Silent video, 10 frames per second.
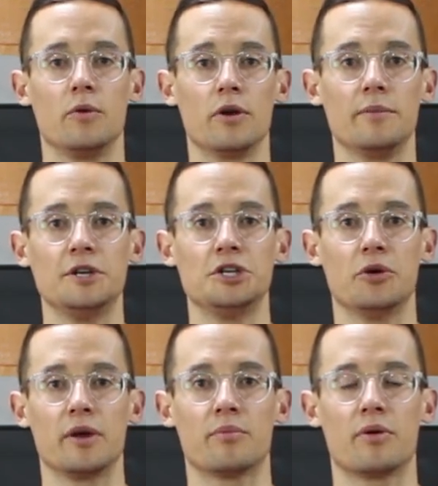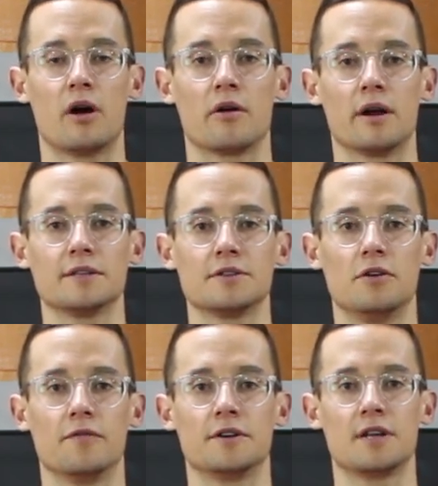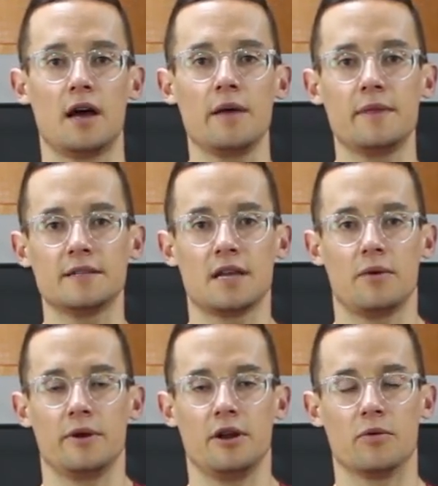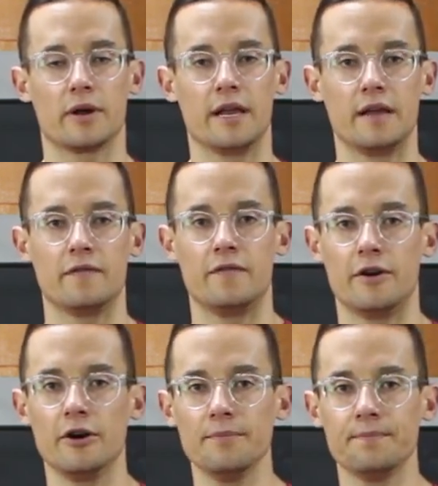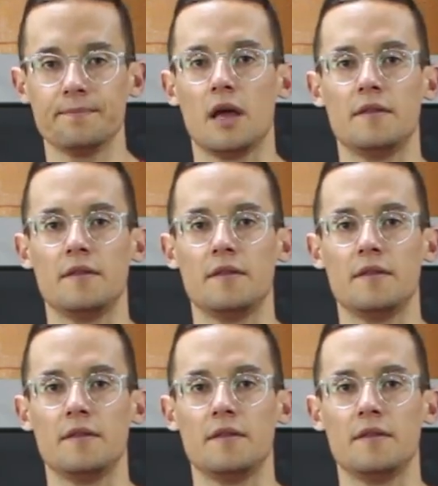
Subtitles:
We want to be showing progress over time. That's how we know we're getting fitter.